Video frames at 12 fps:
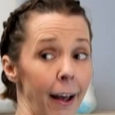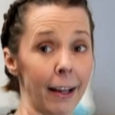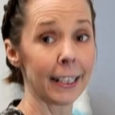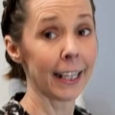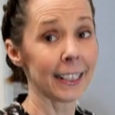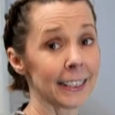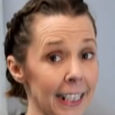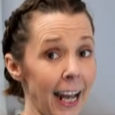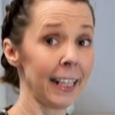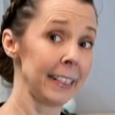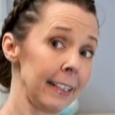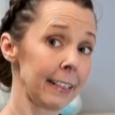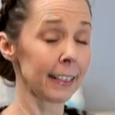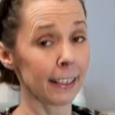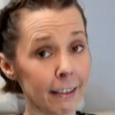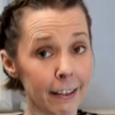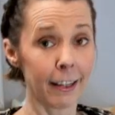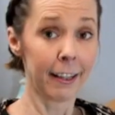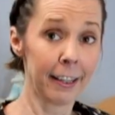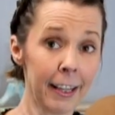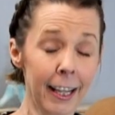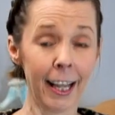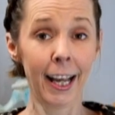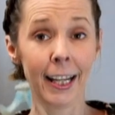Yes, I did a little
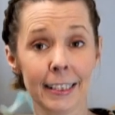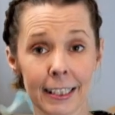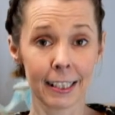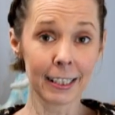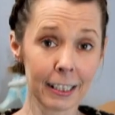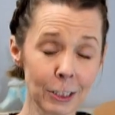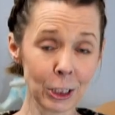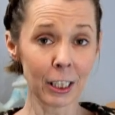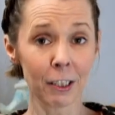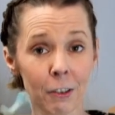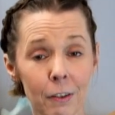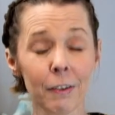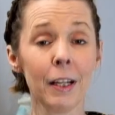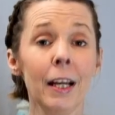jiggle.